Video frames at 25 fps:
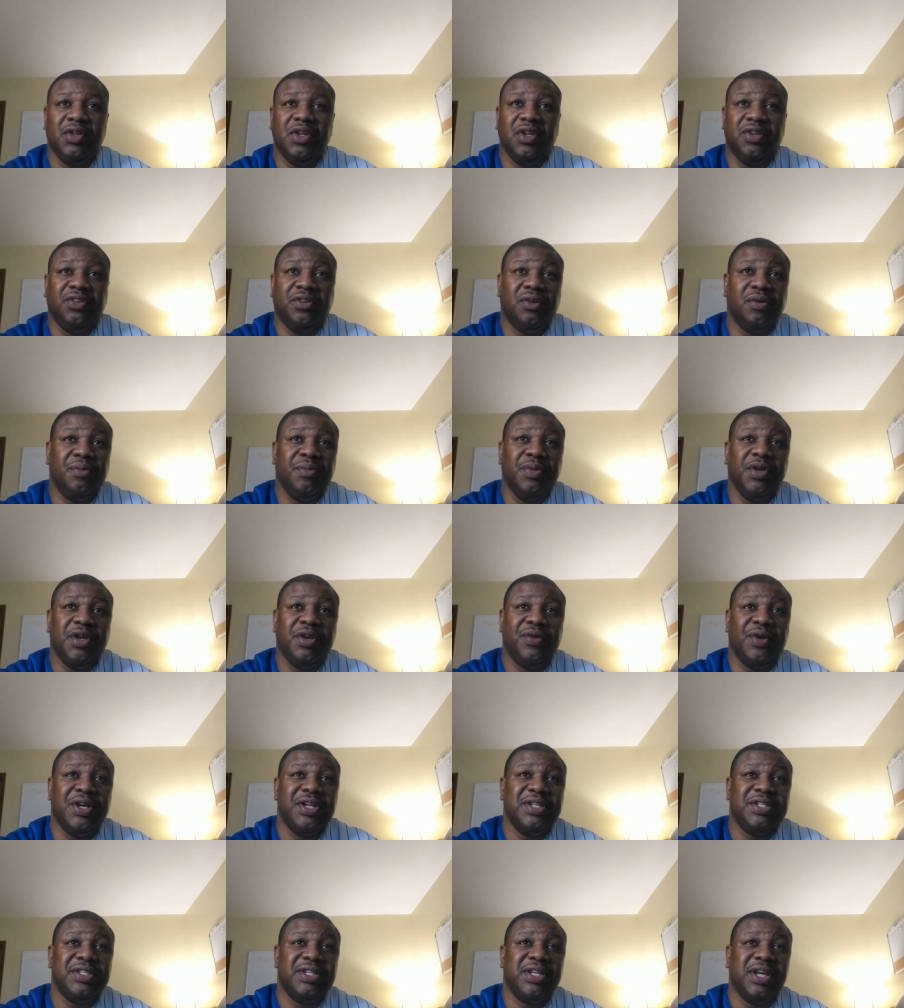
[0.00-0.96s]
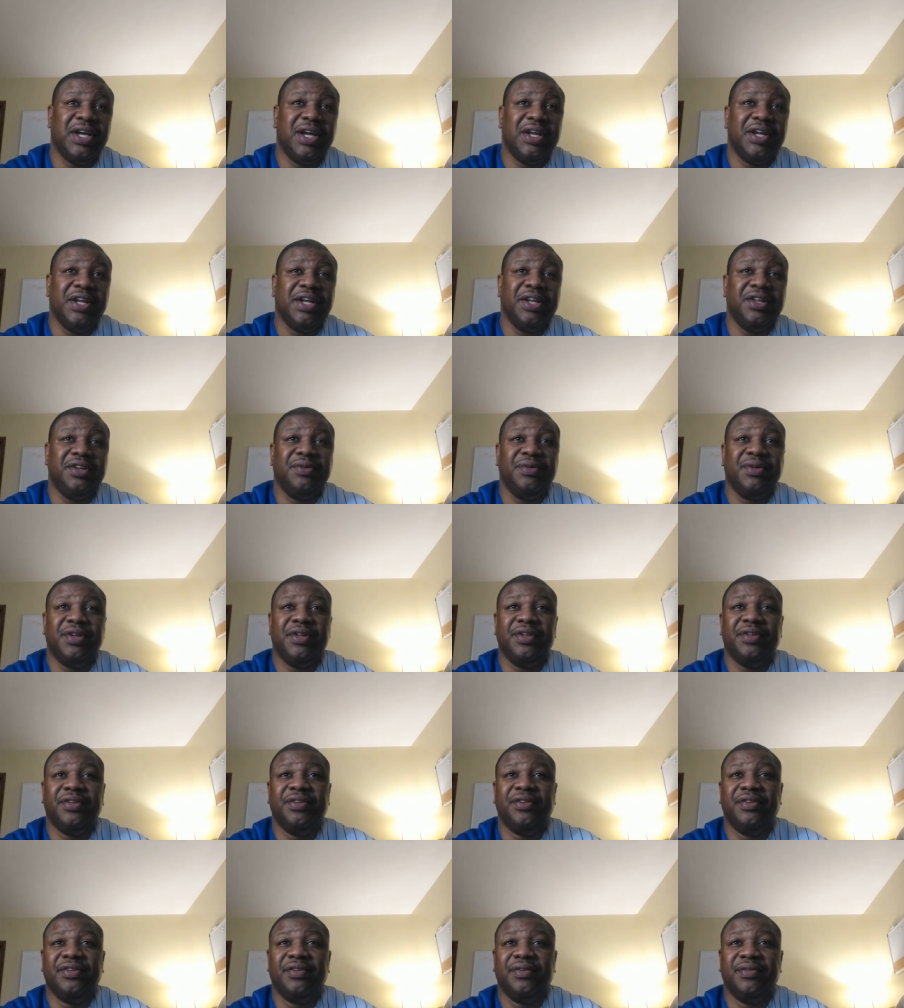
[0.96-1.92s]
it's gonna be crazy how they do
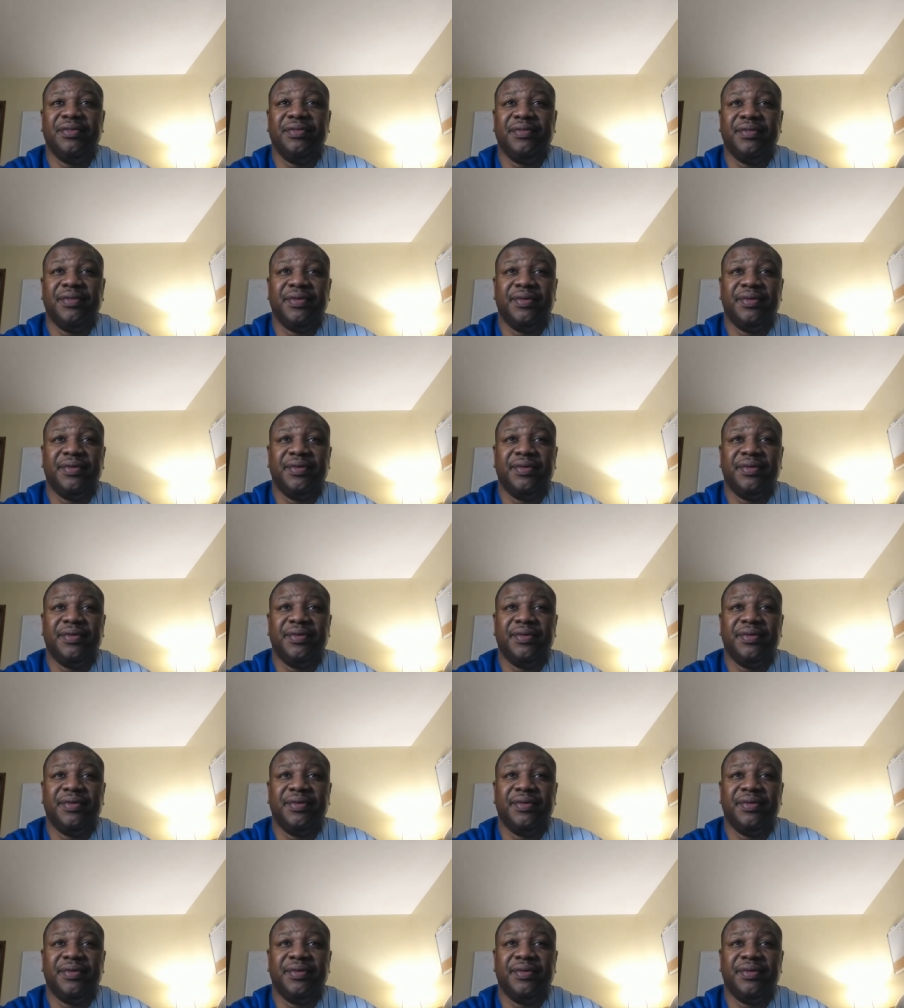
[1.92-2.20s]
this.